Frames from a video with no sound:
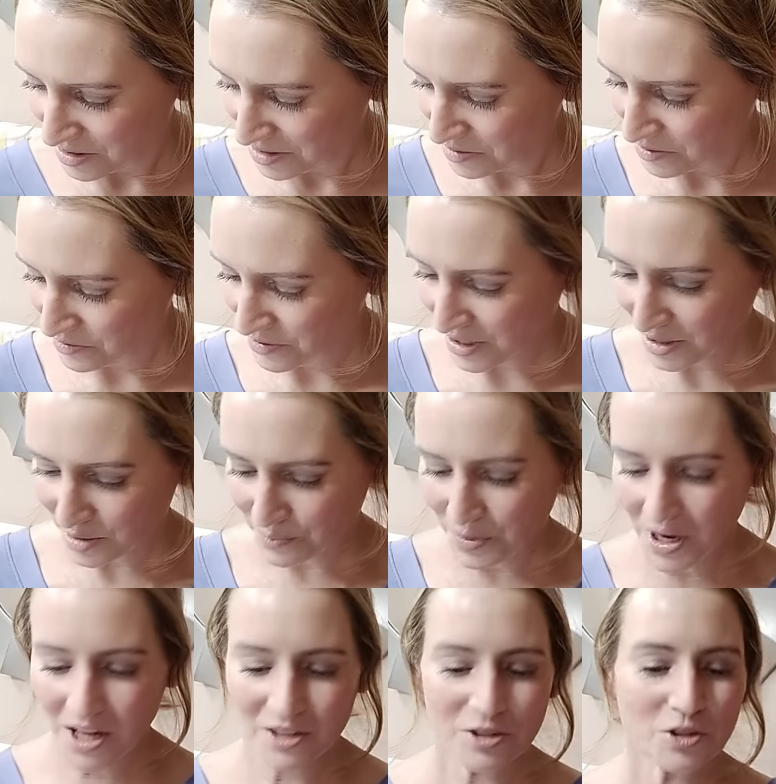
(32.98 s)
We've got the
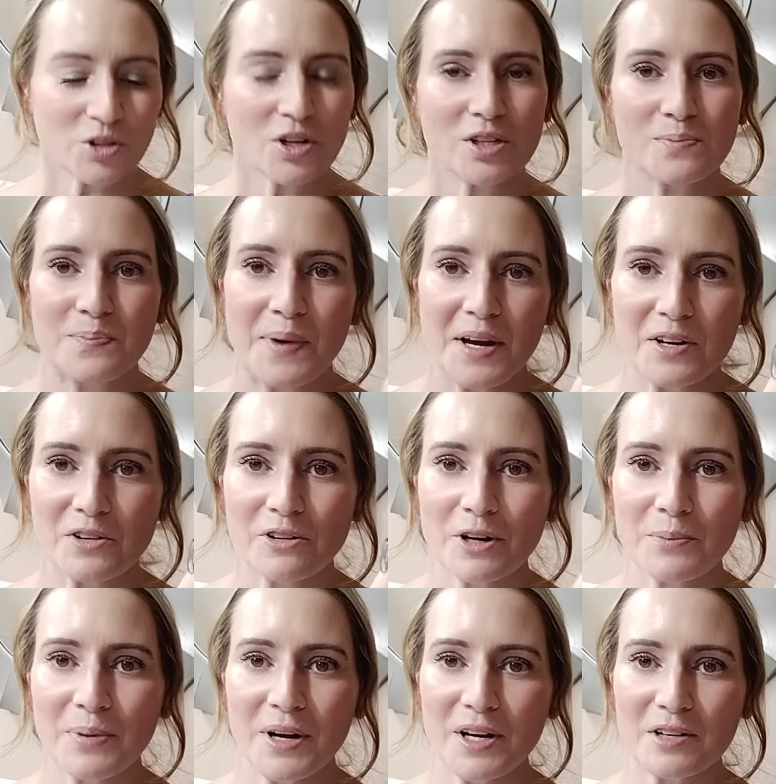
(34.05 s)
Paula's Choice Barrier
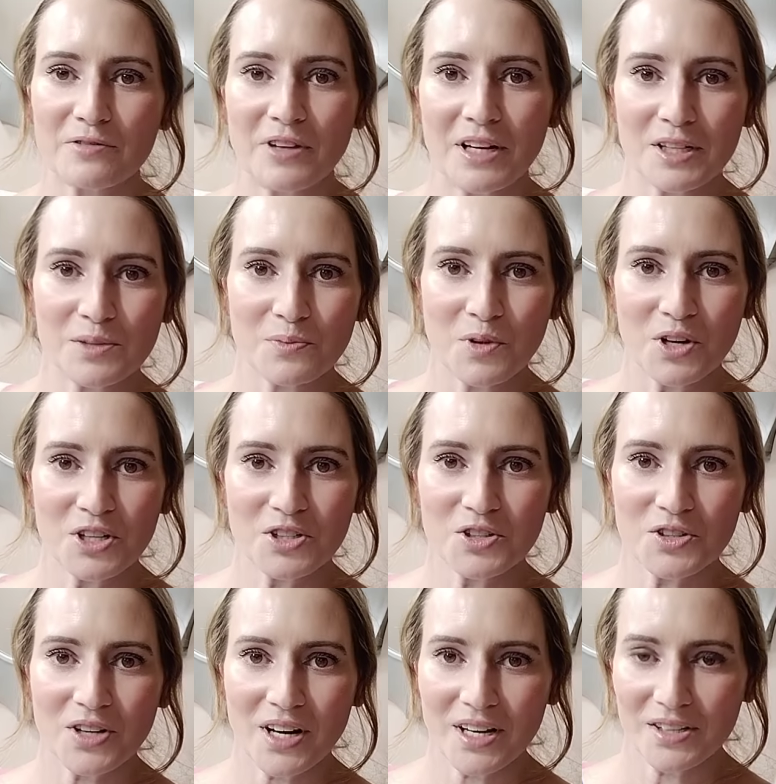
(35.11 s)
Repair Advanced
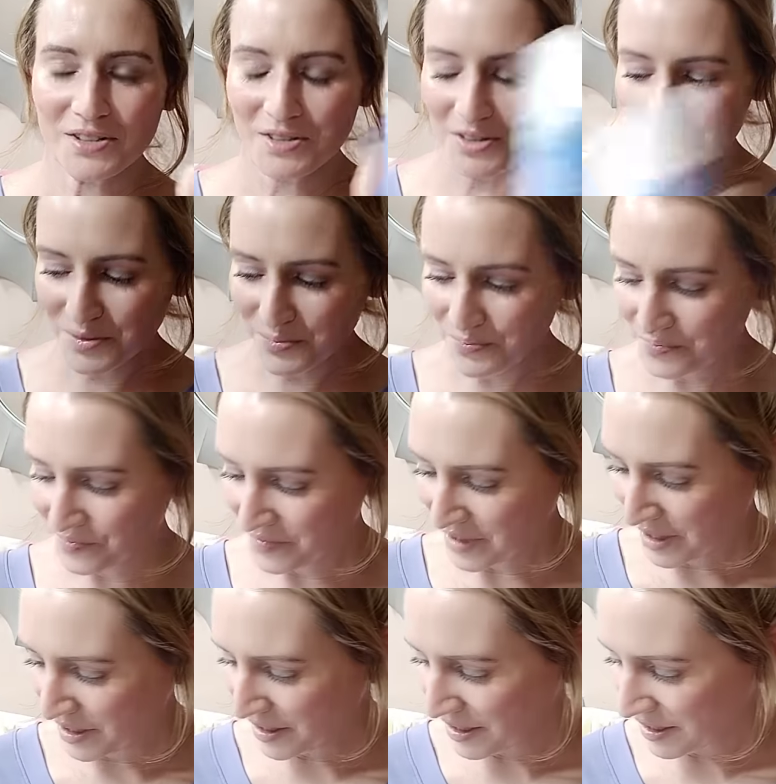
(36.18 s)
Moisturizer.
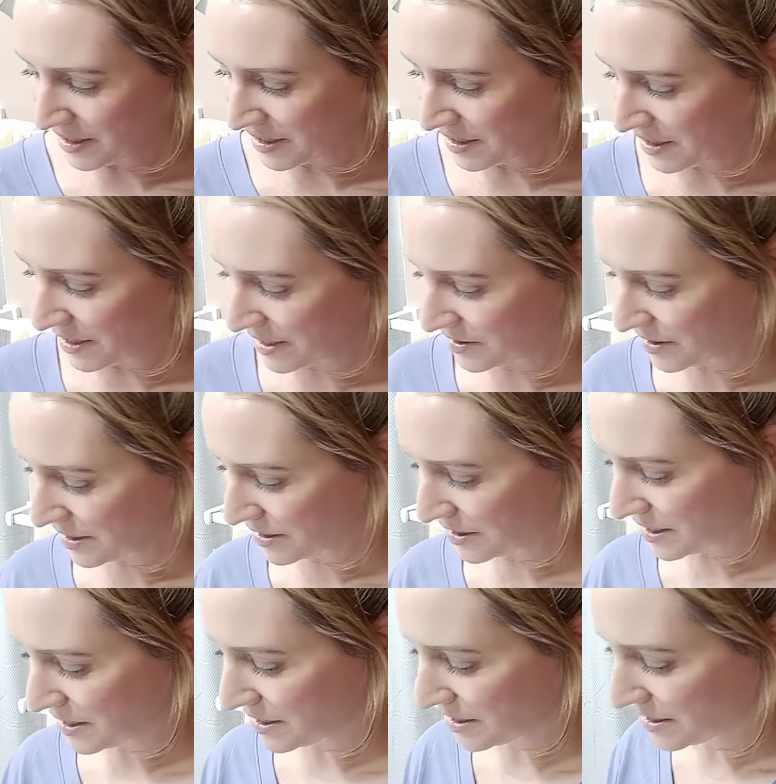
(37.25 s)
And then
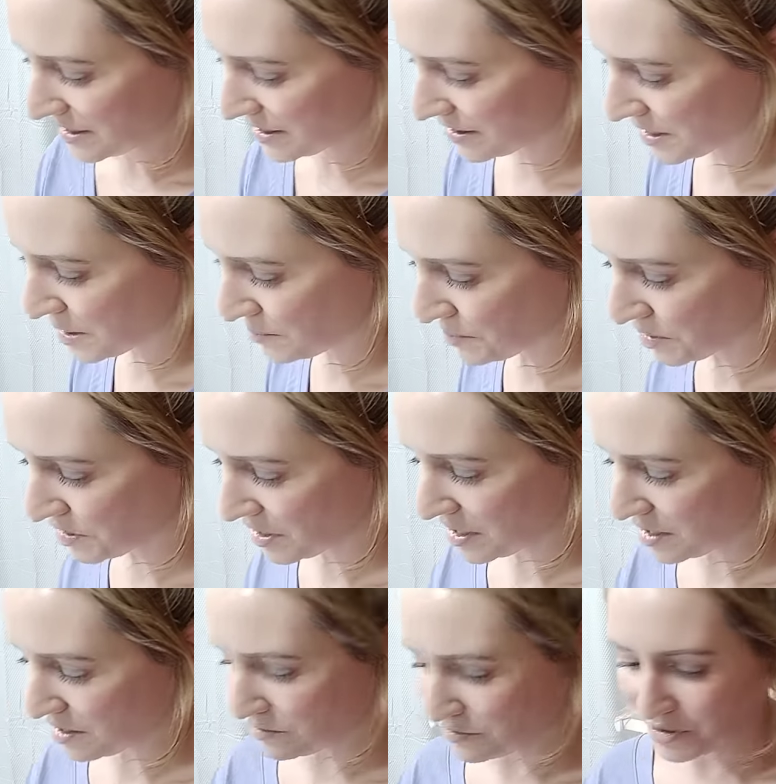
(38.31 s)
a uh, couple
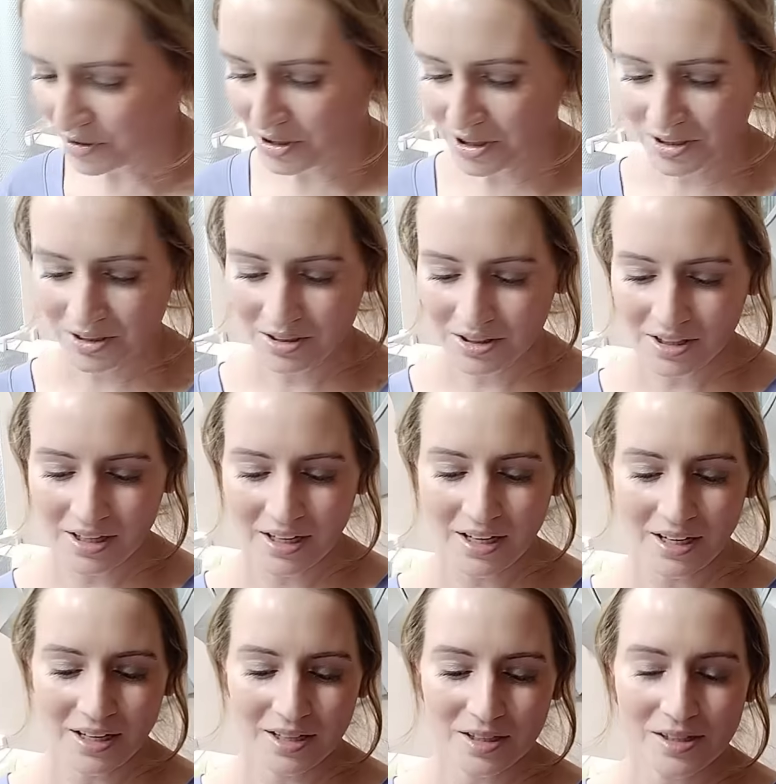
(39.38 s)
of
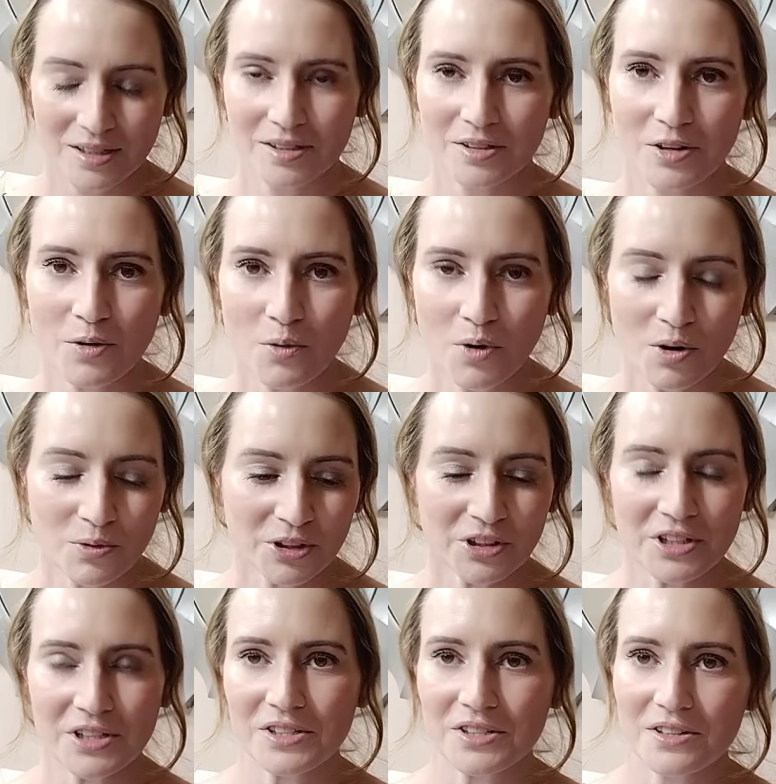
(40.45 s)
uh, newer
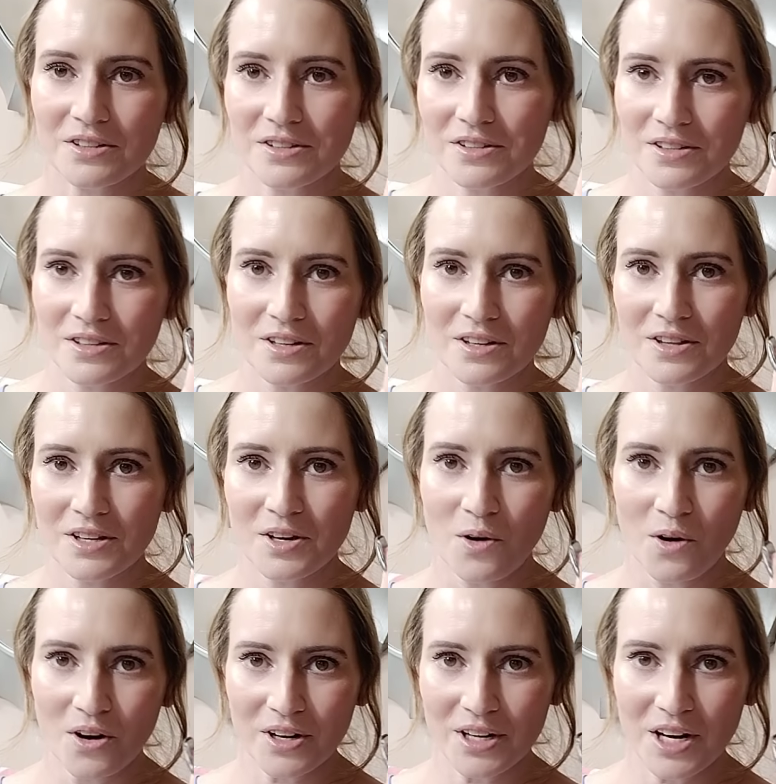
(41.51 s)
releases, the
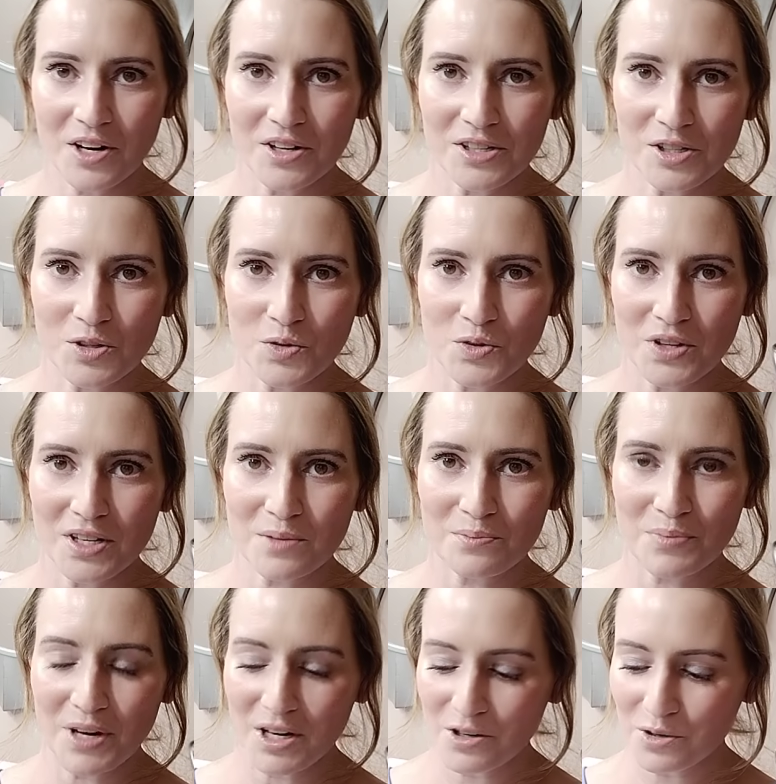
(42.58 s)
Ordinary Soothing and
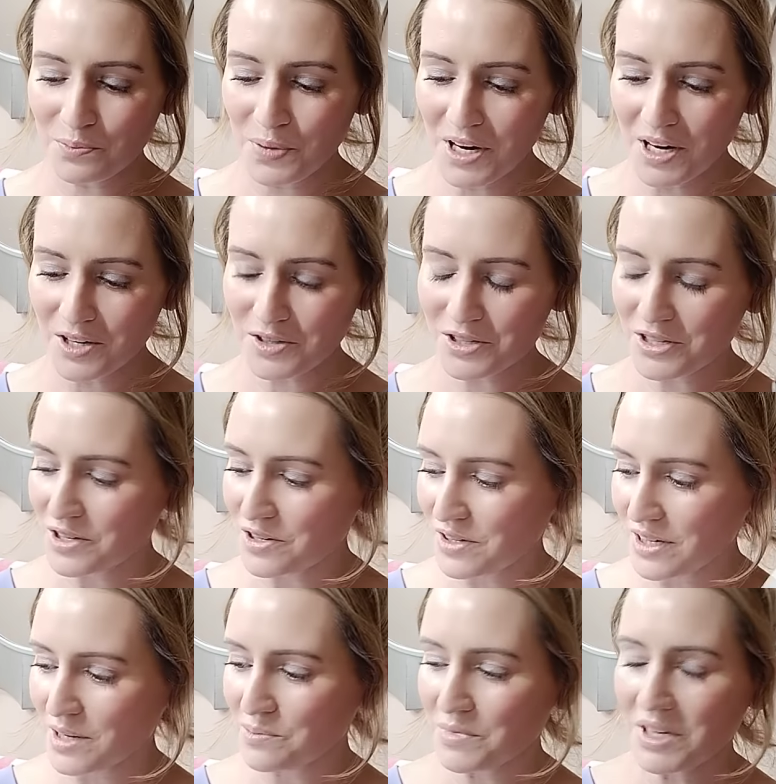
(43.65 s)
Barrier Repair
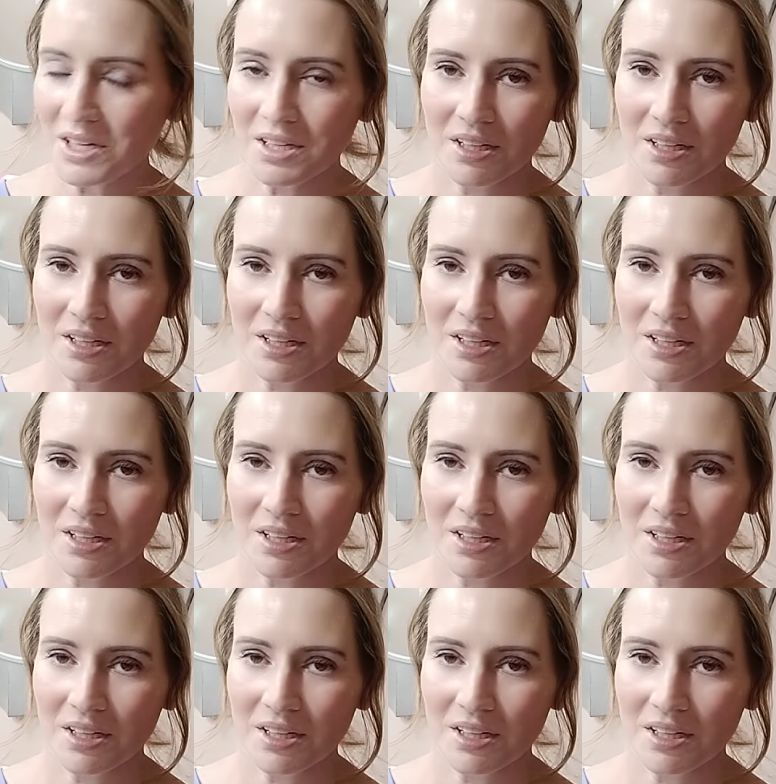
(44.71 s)
Serum,